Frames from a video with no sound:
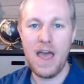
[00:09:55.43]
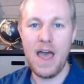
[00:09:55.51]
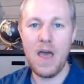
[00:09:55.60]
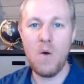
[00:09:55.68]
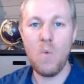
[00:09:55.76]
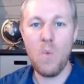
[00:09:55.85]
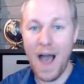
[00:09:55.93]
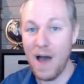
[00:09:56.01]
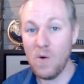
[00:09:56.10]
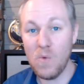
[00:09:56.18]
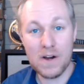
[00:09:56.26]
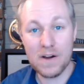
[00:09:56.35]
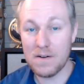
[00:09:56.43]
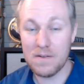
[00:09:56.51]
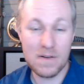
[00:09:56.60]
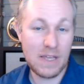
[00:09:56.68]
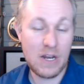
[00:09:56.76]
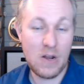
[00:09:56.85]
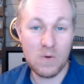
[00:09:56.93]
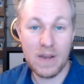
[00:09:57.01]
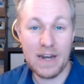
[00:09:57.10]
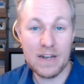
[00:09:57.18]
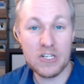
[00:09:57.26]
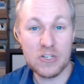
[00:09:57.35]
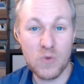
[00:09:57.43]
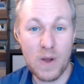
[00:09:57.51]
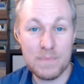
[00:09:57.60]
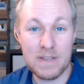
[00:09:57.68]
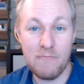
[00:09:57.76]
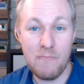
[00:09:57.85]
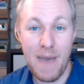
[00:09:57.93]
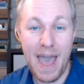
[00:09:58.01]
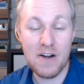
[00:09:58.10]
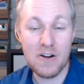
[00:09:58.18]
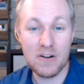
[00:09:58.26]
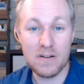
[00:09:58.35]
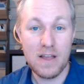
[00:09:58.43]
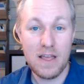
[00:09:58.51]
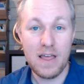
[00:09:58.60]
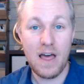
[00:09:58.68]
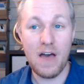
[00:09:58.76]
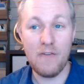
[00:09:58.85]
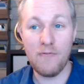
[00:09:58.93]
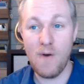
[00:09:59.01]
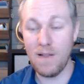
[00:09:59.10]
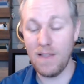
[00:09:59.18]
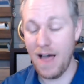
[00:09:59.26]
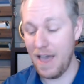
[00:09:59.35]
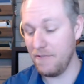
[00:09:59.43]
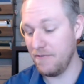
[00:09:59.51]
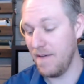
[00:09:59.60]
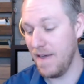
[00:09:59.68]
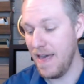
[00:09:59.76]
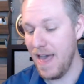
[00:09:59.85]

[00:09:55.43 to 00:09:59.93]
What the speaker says: while we're, in a disruptive pattern for our life.